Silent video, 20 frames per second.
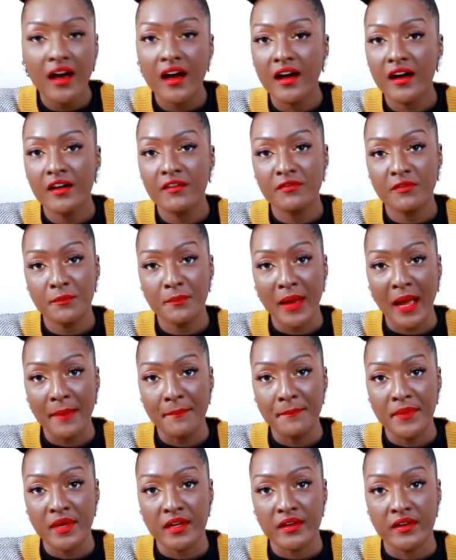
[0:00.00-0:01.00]
of my
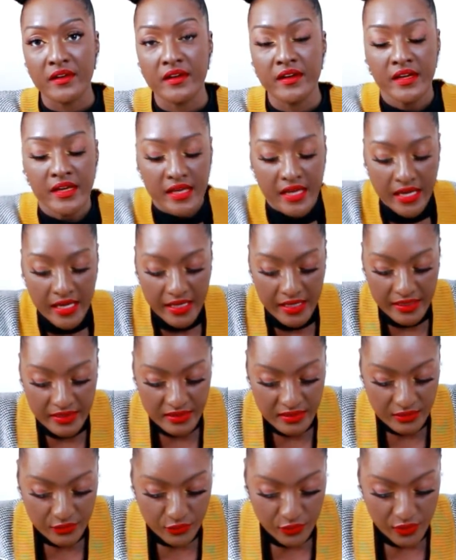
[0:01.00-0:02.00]
mirror, and
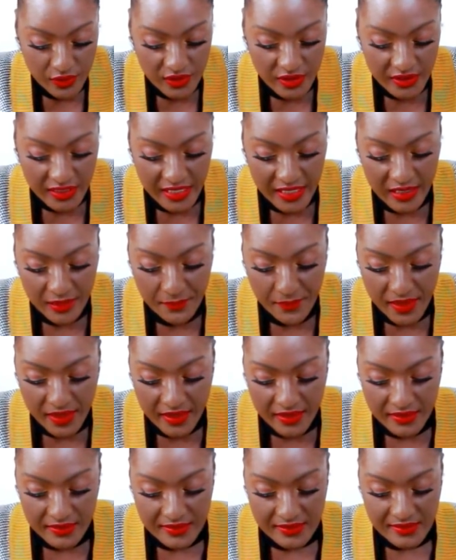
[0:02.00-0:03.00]
it's going to kind of
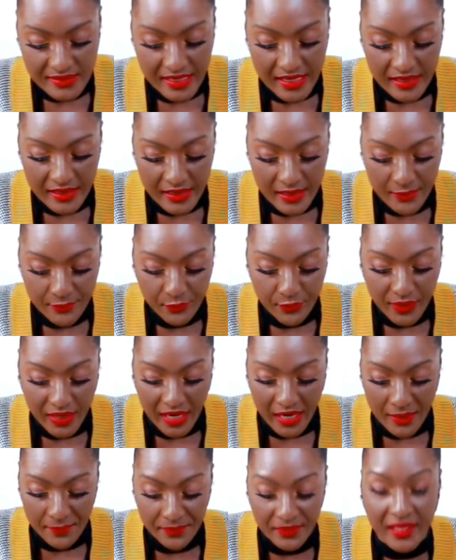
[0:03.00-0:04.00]
make it set up when
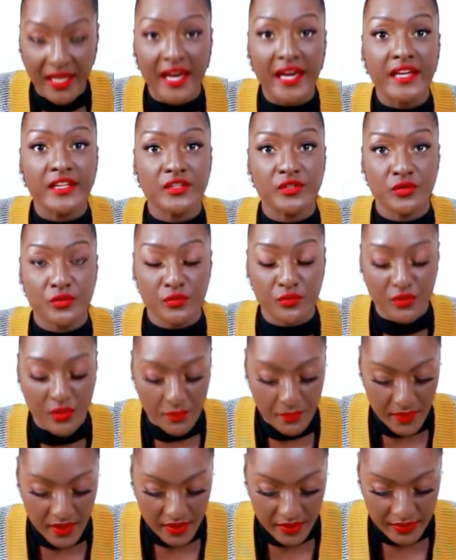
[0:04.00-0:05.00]
I apply it to the
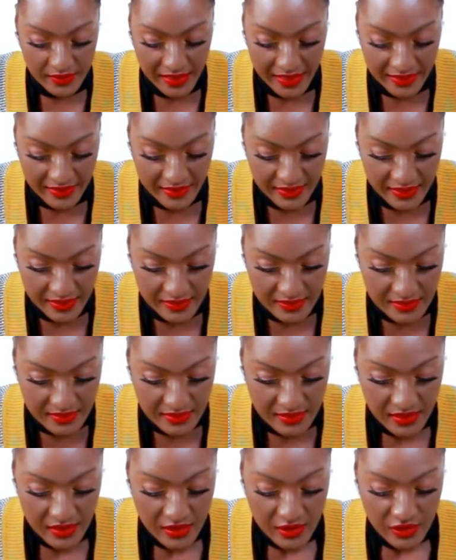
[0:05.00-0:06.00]
mirror like this.
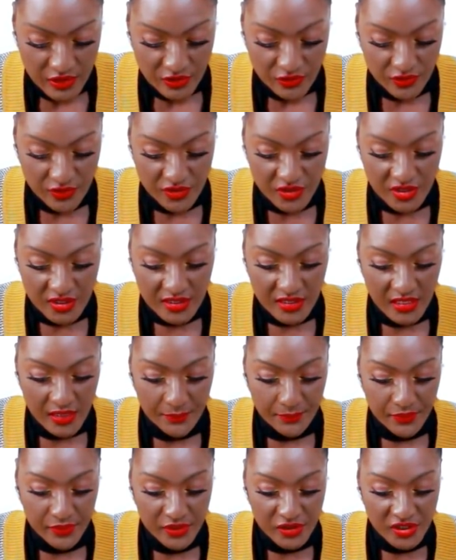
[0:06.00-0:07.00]
So it's just going
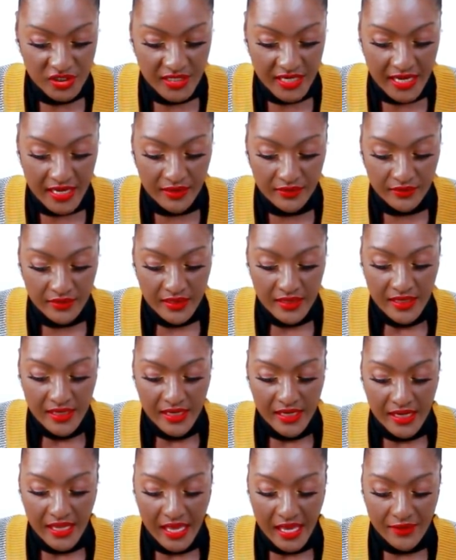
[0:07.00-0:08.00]
to push it out
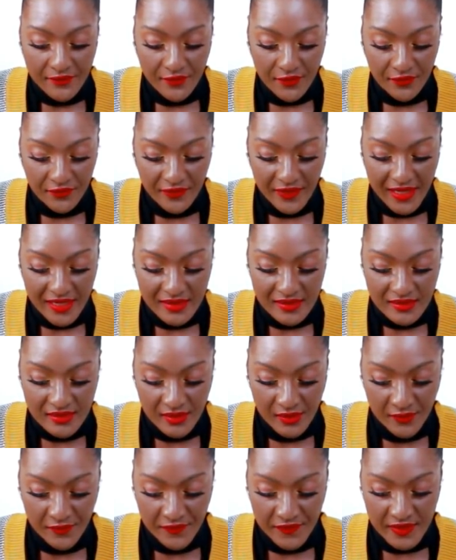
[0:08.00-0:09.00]
and have a flat
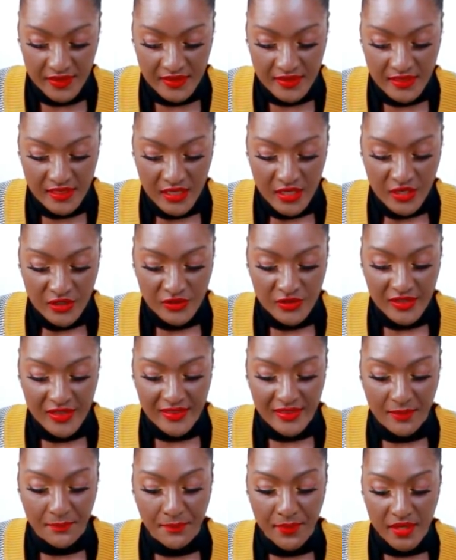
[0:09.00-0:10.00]
surface so
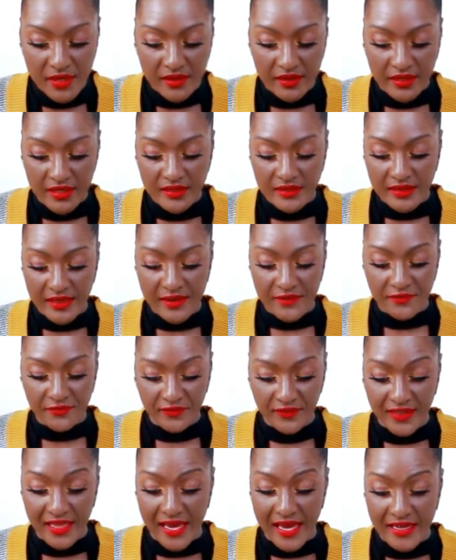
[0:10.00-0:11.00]
that the mirror can lay
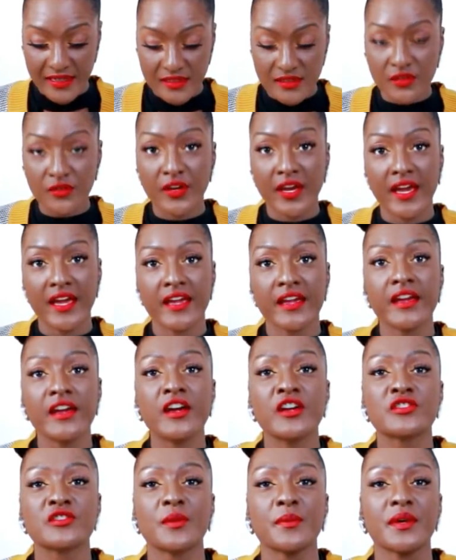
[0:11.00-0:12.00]
flat, okay?
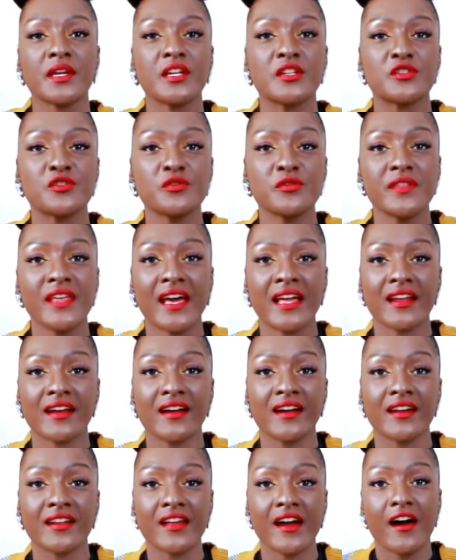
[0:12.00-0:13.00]
So I'm going to do that
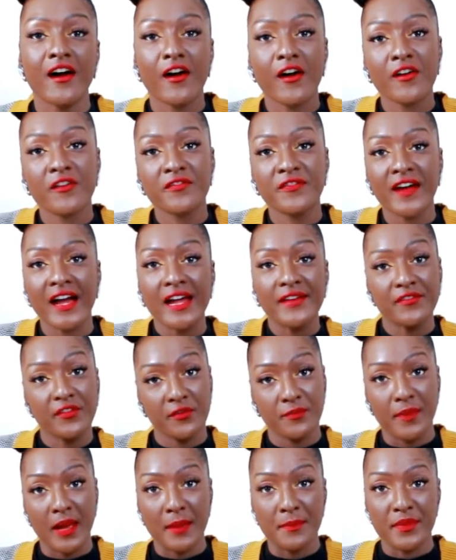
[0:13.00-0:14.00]
on all 5
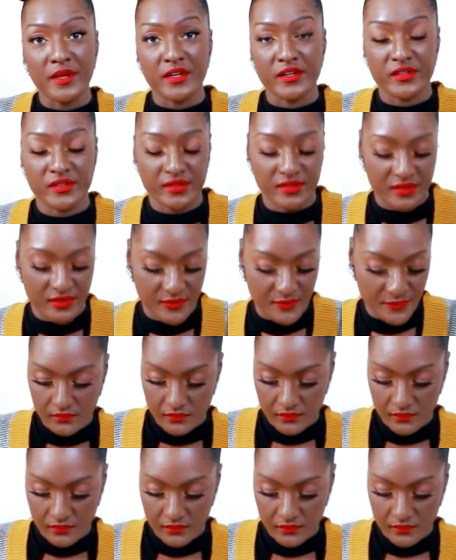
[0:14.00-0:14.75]
of my mirrors.